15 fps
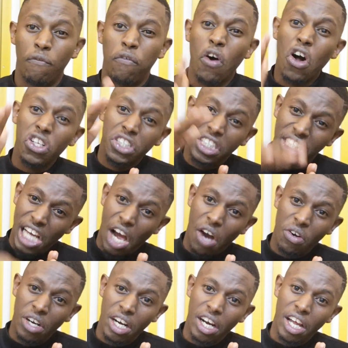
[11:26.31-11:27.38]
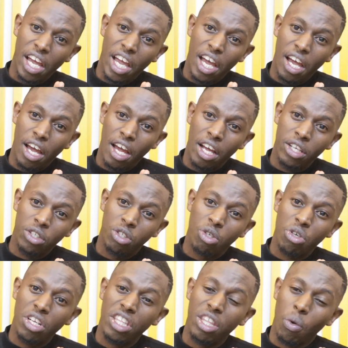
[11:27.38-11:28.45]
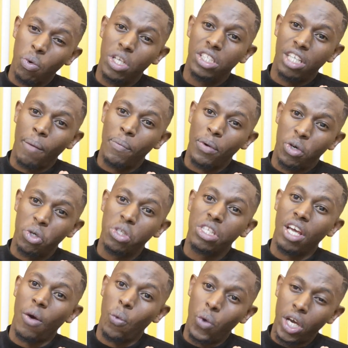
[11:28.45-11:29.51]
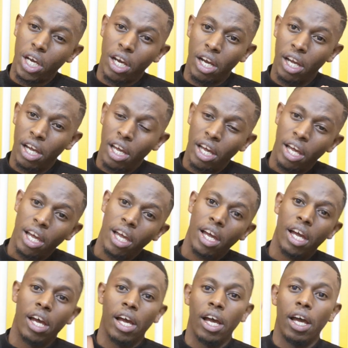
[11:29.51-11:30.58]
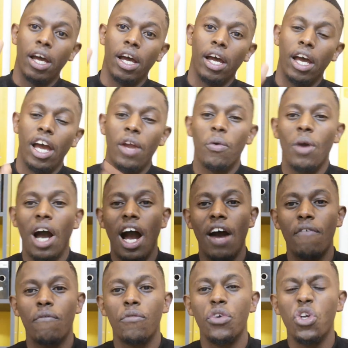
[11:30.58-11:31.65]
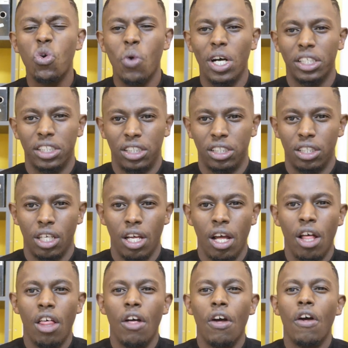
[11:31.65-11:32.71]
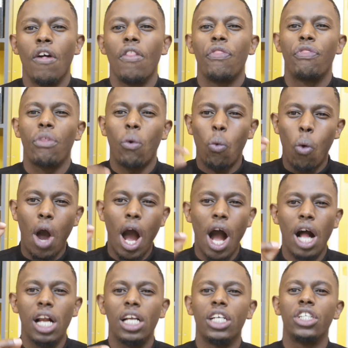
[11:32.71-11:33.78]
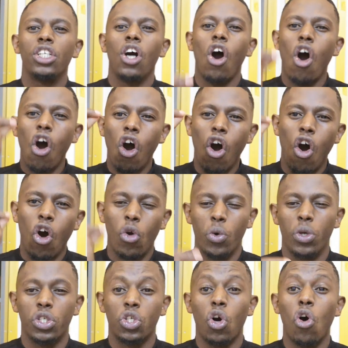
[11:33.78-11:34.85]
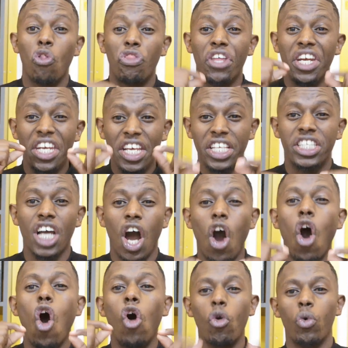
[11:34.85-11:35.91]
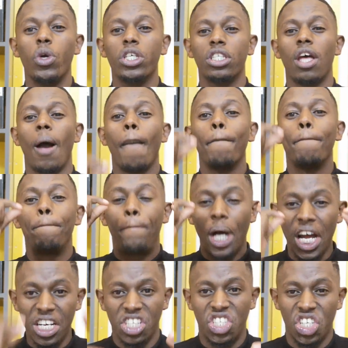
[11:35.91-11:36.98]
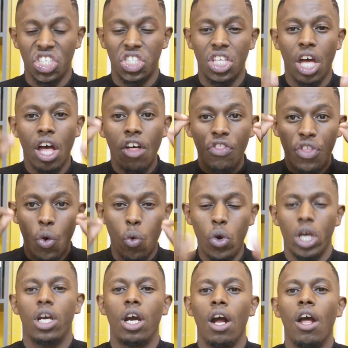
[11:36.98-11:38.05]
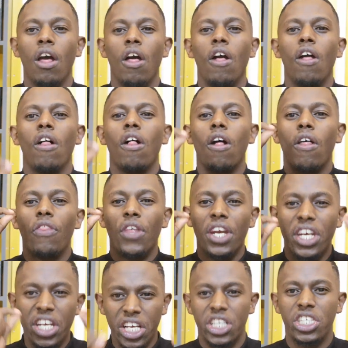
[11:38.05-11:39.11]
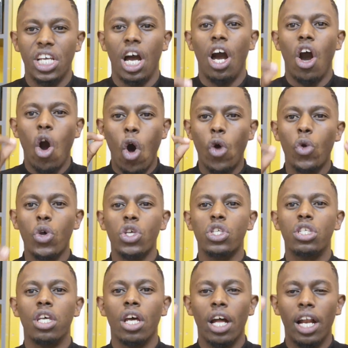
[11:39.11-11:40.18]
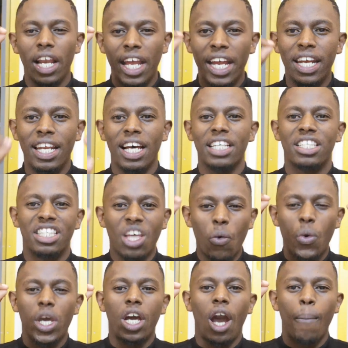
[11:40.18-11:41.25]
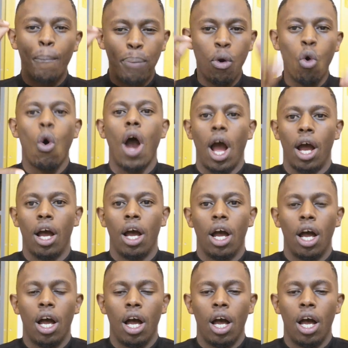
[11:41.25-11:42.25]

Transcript: falls down during the winter because they are weak, and you have new ones. The world always, or the nature always punishes the weak. The nature always renders the weak poor.